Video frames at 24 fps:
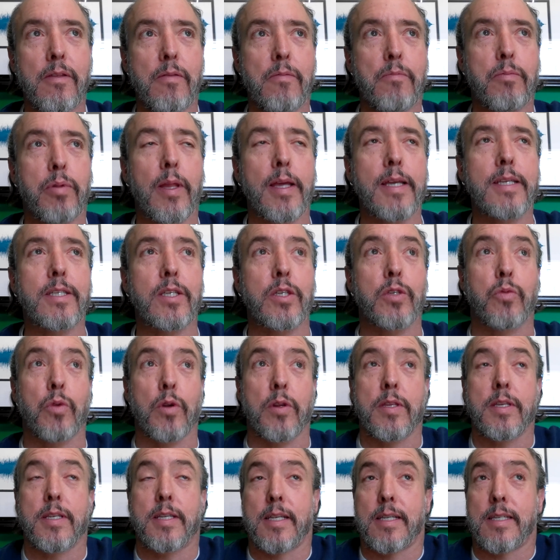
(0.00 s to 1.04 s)
places
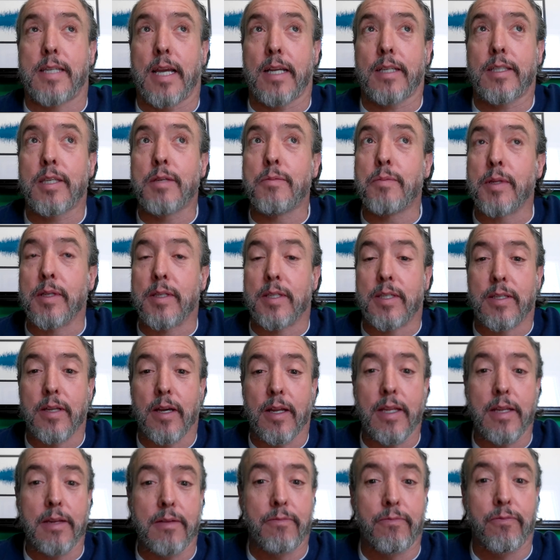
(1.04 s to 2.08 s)
where this has actually been
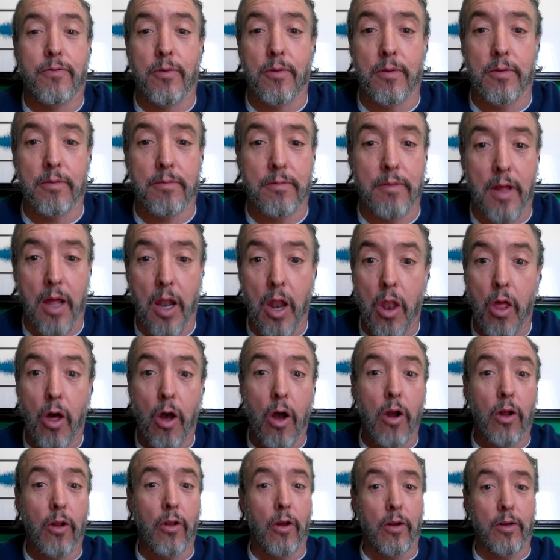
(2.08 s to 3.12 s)
studied for a
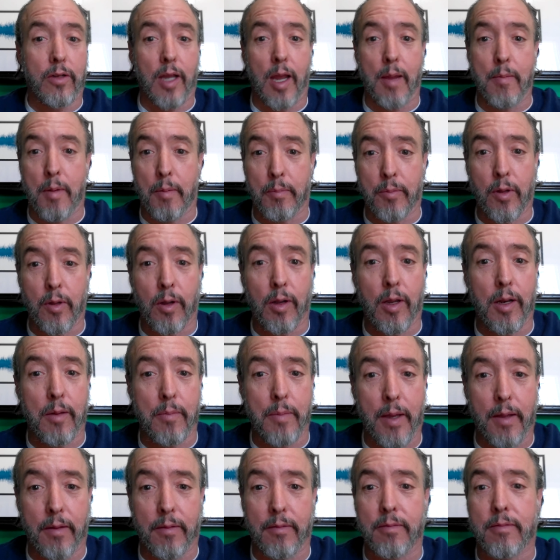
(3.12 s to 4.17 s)
long, long time, I'm talking
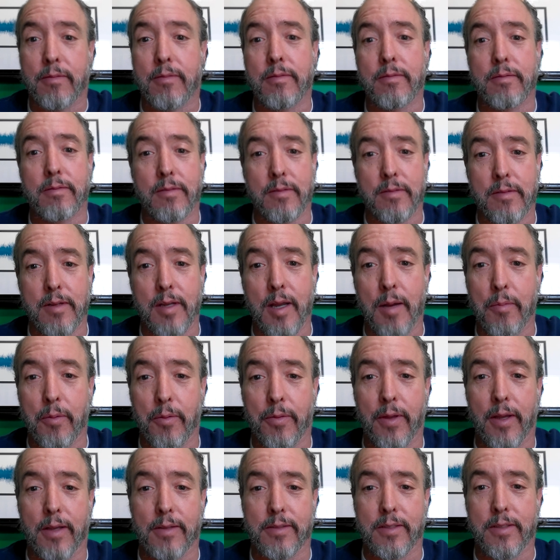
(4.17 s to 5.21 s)
about a couple
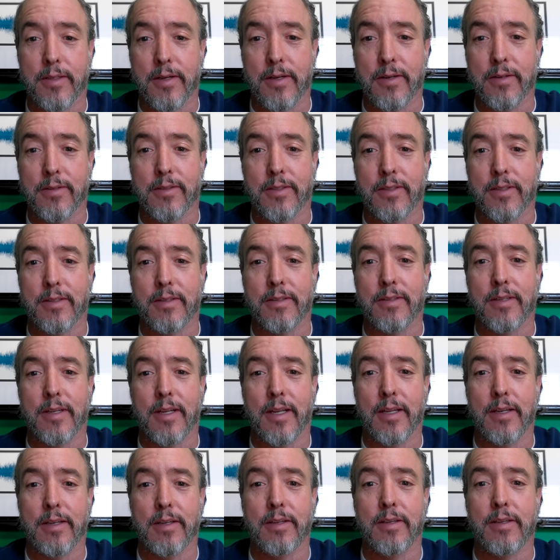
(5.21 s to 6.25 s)
thousand years
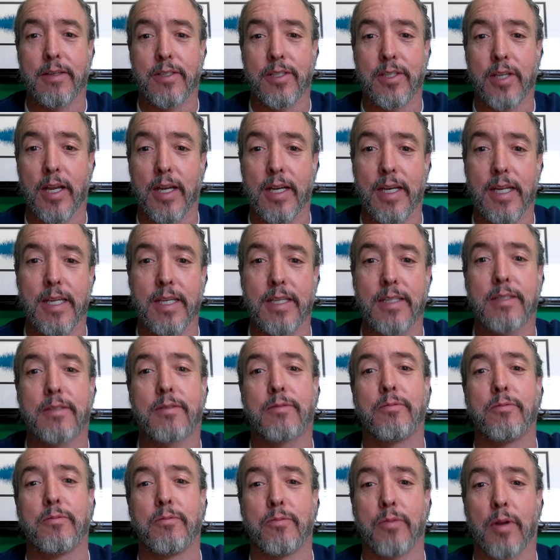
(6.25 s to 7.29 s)
in Chinese
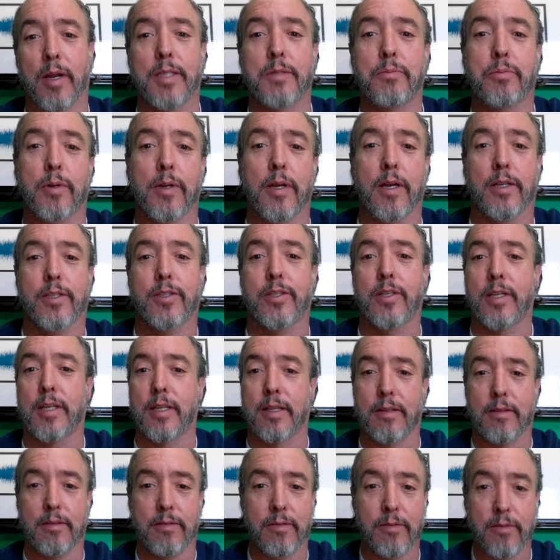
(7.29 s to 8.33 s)
rice production
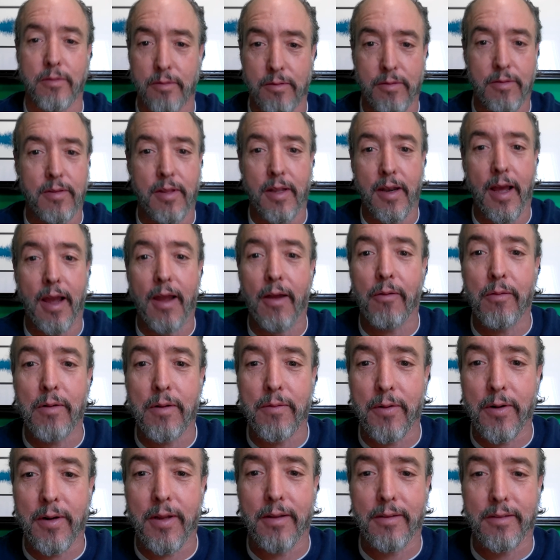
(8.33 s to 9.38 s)
in the Nile
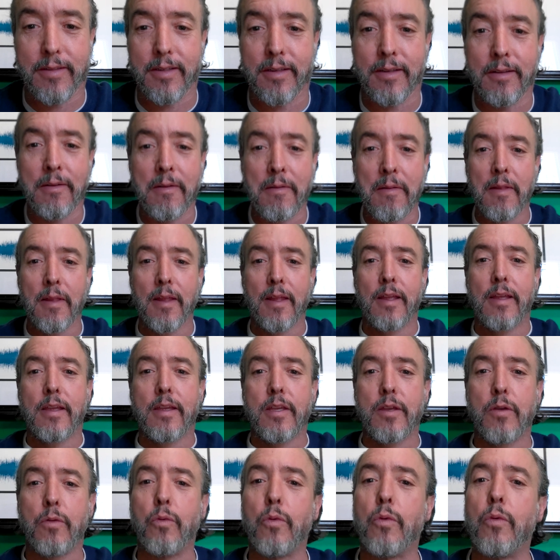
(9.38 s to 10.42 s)
River Delta.
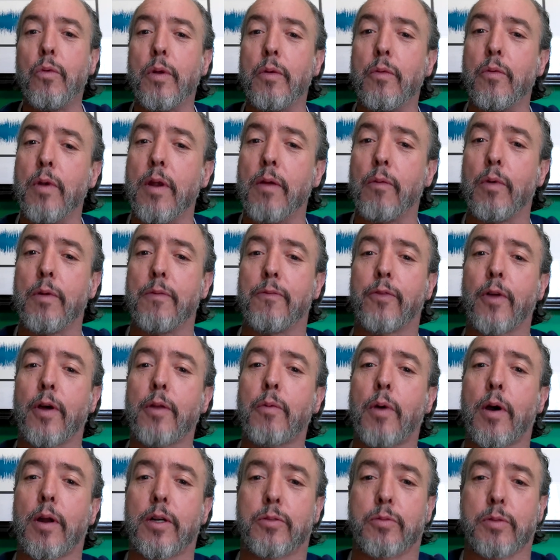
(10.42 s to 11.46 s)
When
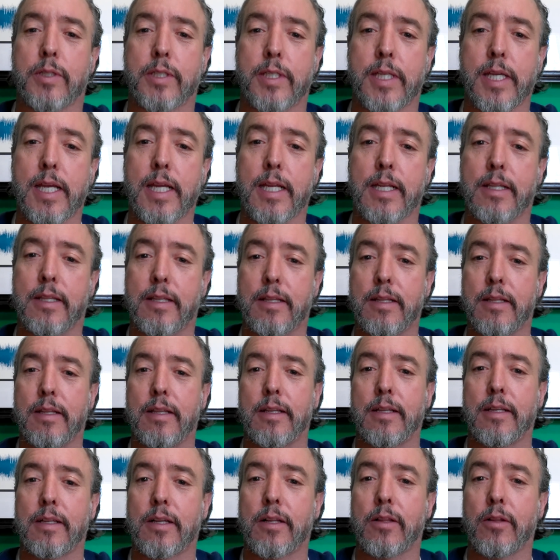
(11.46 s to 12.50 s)
floodwaters recede,
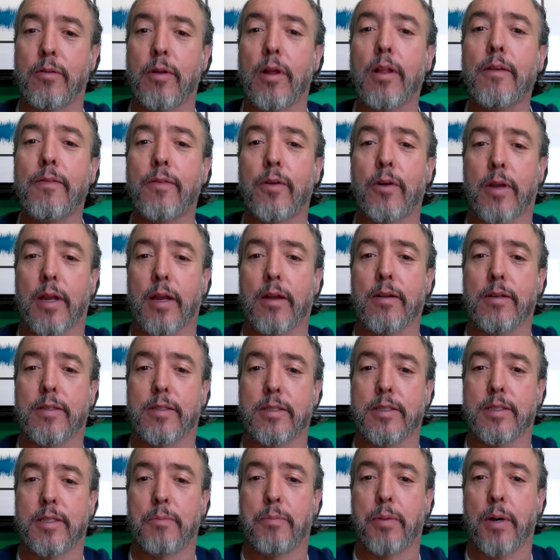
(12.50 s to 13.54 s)
Chlorella vulgaris
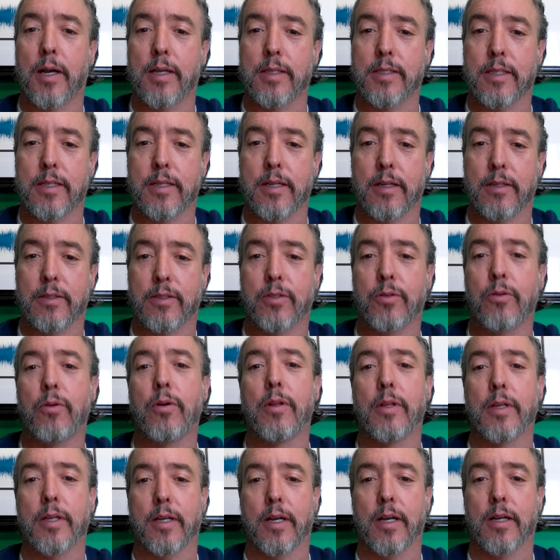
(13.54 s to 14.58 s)
is deposited on
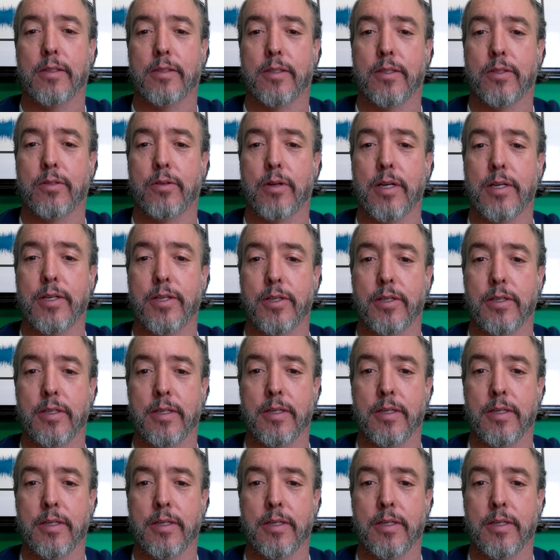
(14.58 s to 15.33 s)
soil in concentration,